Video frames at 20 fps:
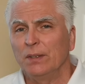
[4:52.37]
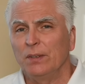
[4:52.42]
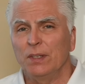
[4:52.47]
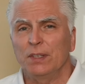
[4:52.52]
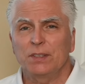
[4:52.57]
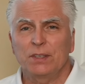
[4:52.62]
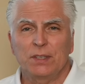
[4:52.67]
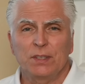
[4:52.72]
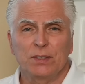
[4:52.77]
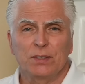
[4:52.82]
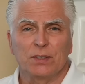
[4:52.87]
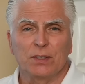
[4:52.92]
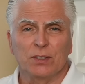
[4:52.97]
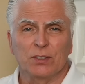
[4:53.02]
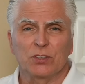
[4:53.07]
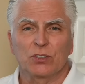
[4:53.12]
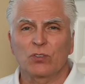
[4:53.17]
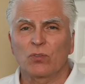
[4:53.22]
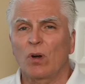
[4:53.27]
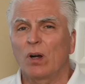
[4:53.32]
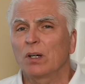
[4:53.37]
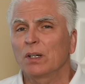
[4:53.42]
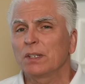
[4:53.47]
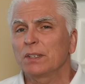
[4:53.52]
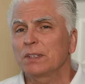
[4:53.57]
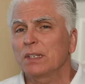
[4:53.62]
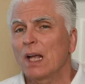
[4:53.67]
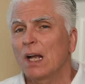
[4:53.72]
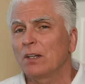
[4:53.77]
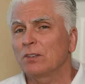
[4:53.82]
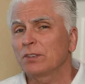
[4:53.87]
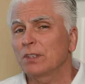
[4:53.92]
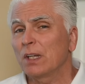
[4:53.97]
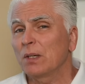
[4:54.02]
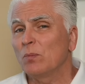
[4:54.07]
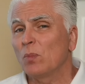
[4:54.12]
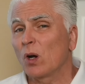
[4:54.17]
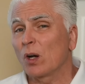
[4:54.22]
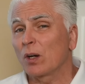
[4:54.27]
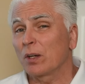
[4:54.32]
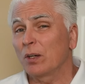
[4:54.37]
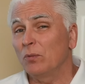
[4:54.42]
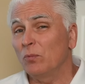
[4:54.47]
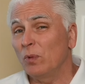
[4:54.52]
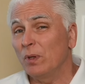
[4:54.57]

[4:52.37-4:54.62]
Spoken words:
This is the strongest housing market